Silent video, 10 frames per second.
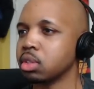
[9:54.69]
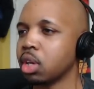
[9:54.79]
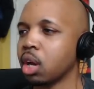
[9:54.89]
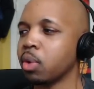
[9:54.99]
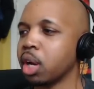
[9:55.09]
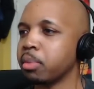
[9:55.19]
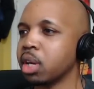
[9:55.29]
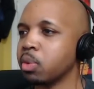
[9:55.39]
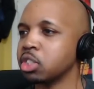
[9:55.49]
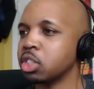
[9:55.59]
Alright man,
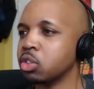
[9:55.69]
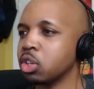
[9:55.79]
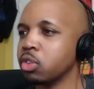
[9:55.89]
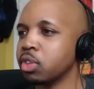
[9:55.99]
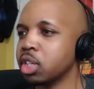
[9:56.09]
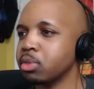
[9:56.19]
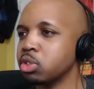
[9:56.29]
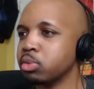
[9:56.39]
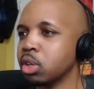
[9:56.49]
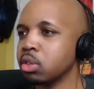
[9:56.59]
what's your girlfriend up to,
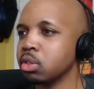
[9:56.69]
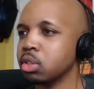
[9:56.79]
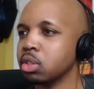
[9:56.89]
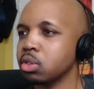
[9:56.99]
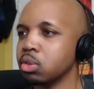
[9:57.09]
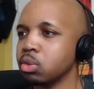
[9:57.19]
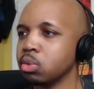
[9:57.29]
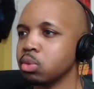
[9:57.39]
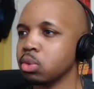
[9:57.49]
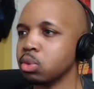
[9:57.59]
bro?
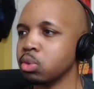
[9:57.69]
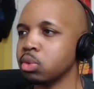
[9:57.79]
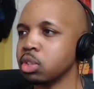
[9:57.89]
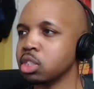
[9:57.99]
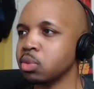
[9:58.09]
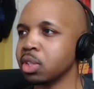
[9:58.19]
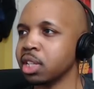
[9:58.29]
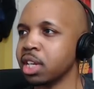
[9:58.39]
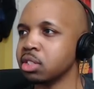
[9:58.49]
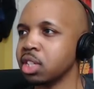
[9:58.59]
Ooh, this is what the
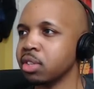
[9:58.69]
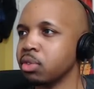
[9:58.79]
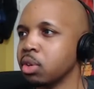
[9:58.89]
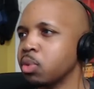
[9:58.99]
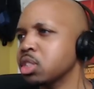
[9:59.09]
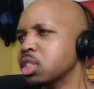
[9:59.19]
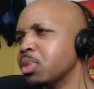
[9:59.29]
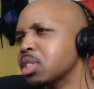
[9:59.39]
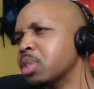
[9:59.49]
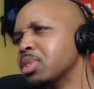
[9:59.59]
letters stand for. What does it say? What
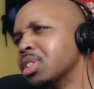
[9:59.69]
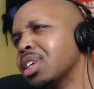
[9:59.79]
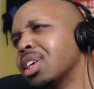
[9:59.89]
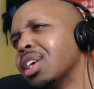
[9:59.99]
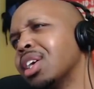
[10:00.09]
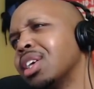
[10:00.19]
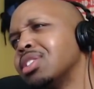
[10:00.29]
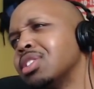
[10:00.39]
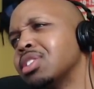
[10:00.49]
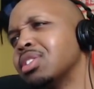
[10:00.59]
does it say? What does it say? Just